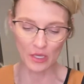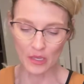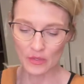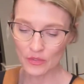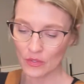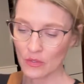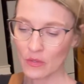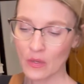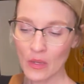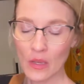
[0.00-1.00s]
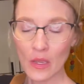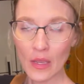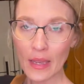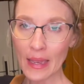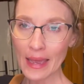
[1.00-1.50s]
is.
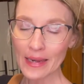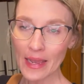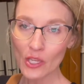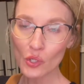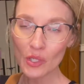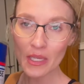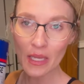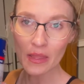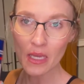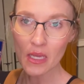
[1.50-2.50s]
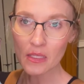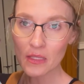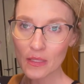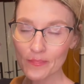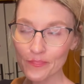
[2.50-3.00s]
And I usually get
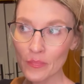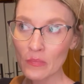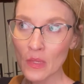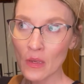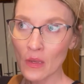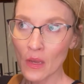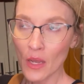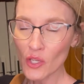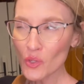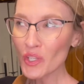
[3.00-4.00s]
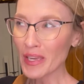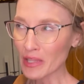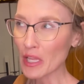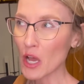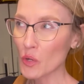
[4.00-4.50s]
this usually
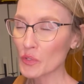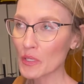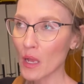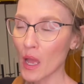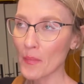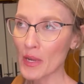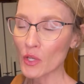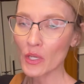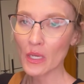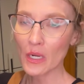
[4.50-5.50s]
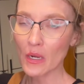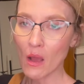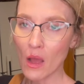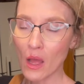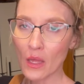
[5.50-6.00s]
at Lowe's. I know you can get it
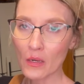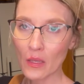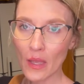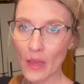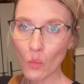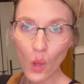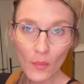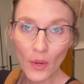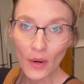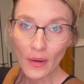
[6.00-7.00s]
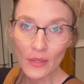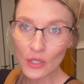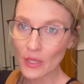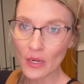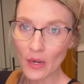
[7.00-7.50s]
at Walmart, you
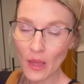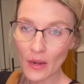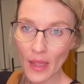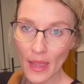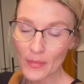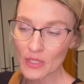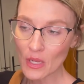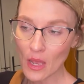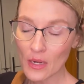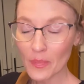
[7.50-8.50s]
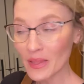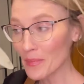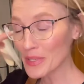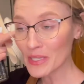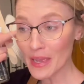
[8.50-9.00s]
can get it on Amazon, but let
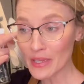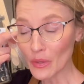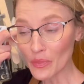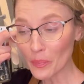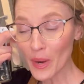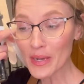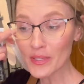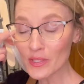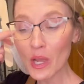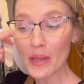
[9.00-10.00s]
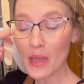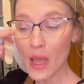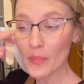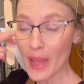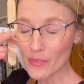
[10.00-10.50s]
me tell you, the price has gone
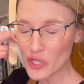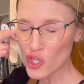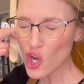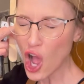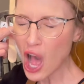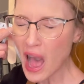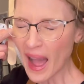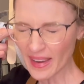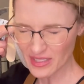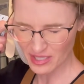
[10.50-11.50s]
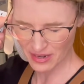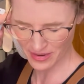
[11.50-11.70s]
up. I was shocked,